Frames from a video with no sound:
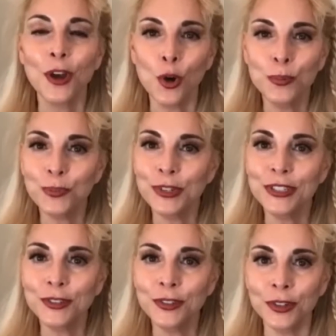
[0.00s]
Hope
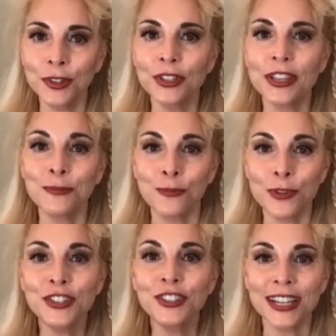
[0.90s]
springs eternal, and
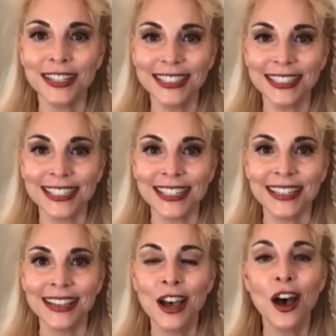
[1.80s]
we shall see.